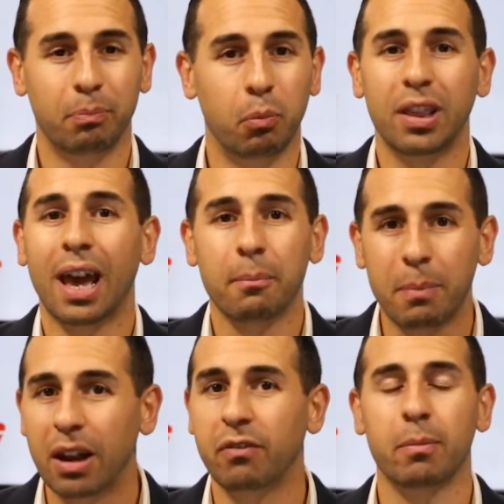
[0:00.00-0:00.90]
would that
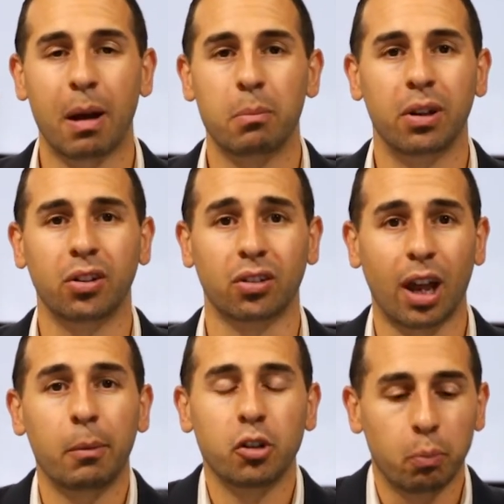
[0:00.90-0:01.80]
benefit my business?
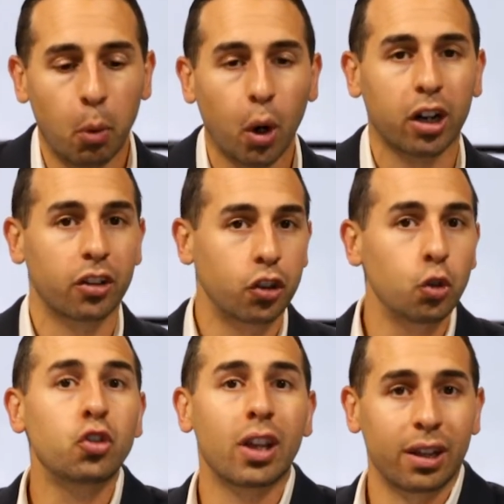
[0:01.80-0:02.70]
How much more could you
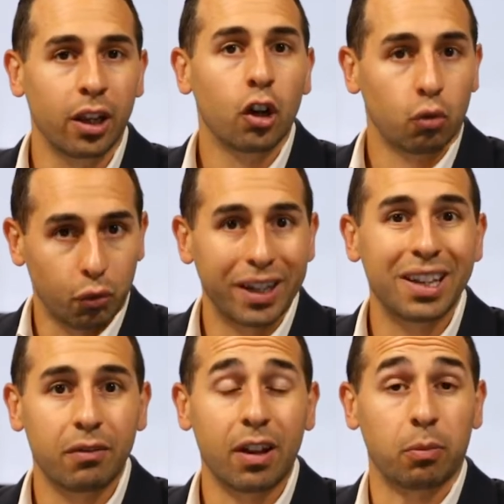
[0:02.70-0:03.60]
then
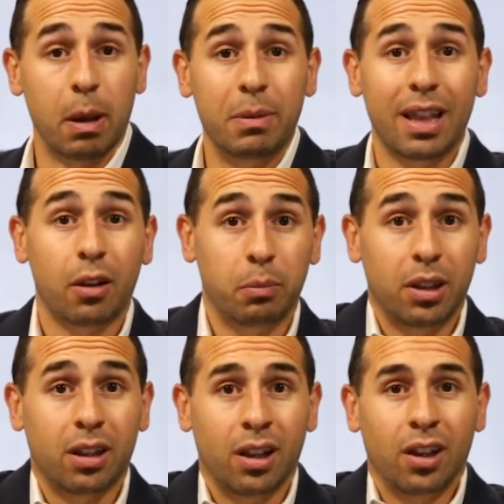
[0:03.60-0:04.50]
reinvest? Maybe that would be
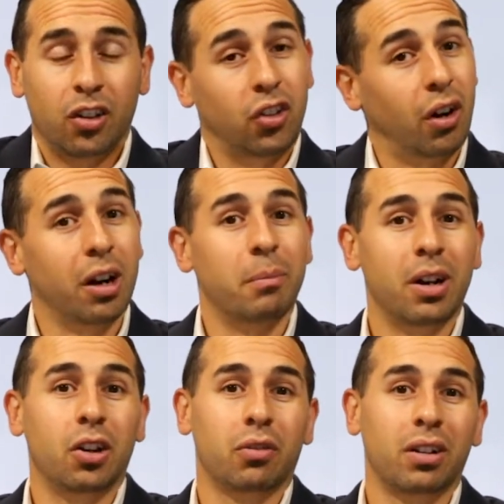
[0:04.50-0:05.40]
the startup
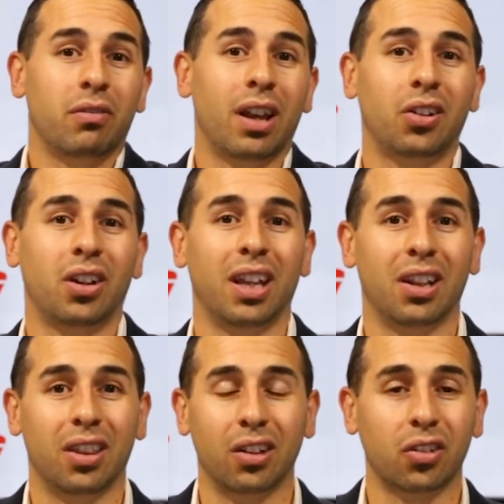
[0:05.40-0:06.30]
money to reinvest in
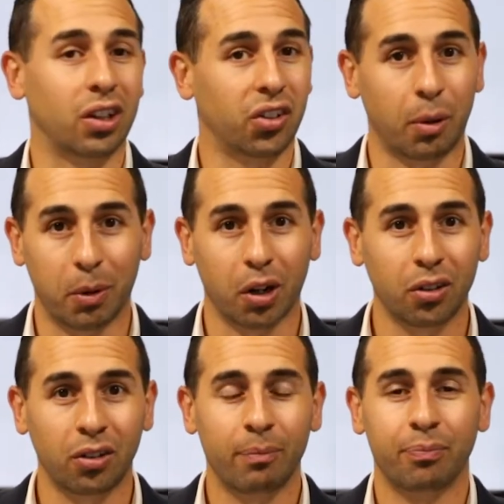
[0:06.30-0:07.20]
things like
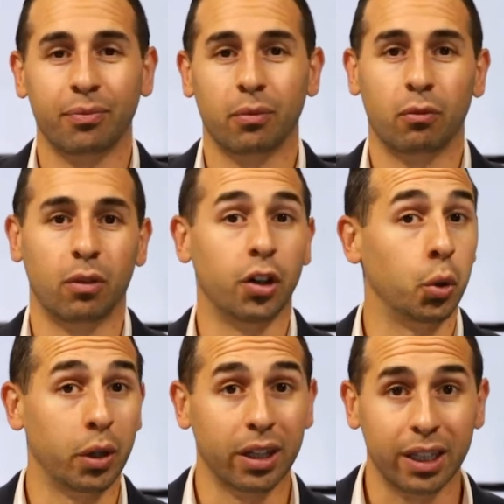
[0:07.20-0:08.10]
seminars,
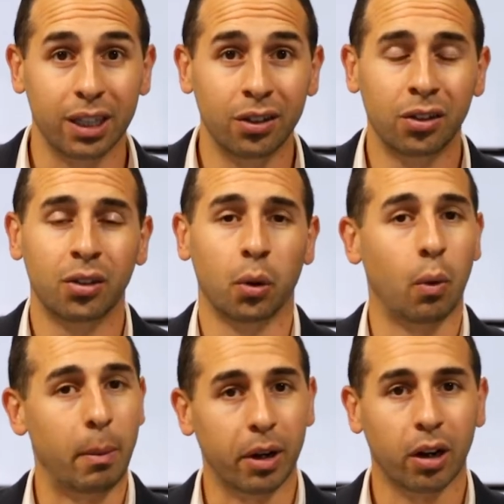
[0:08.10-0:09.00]
annuity leads,
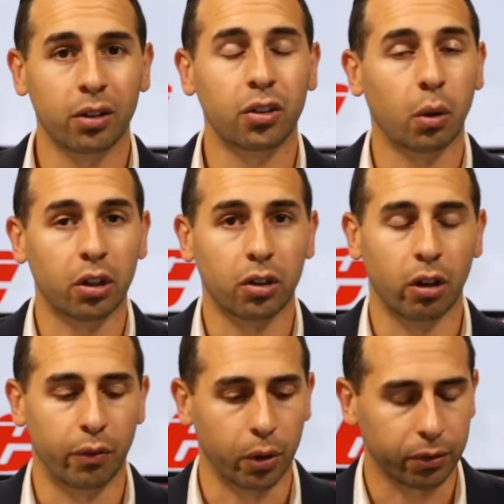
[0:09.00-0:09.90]
webinars, so on and so
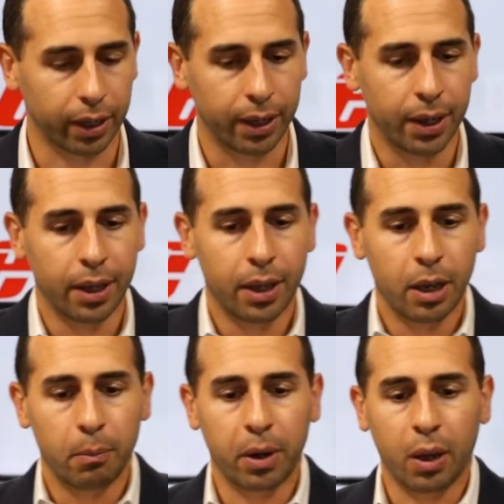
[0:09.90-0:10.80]
forth, right?
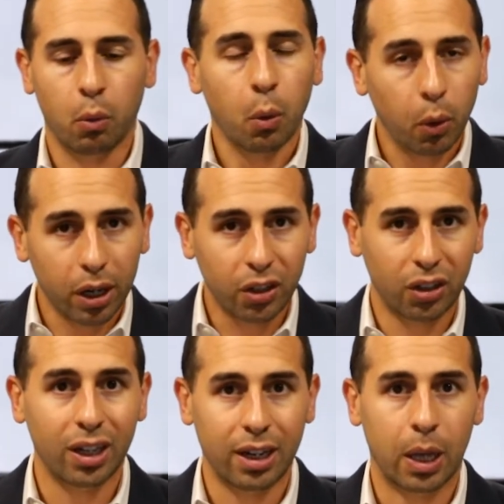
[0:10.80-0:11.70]
But when we're
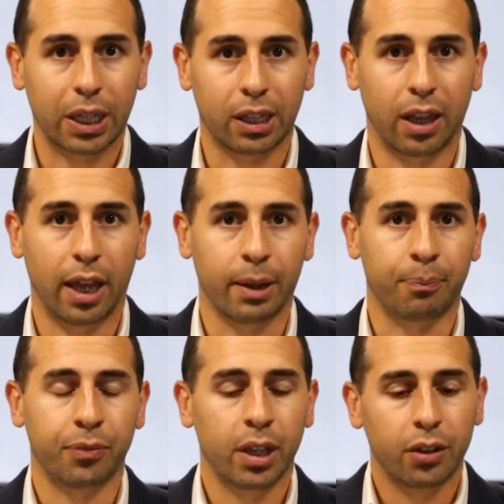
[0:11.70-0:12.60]
sitting down with a client,
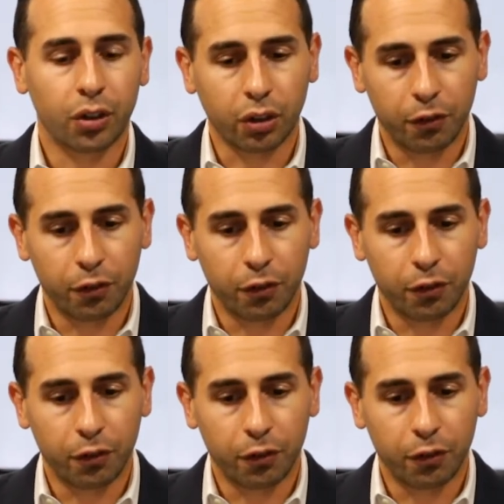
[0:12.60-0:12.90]
there's a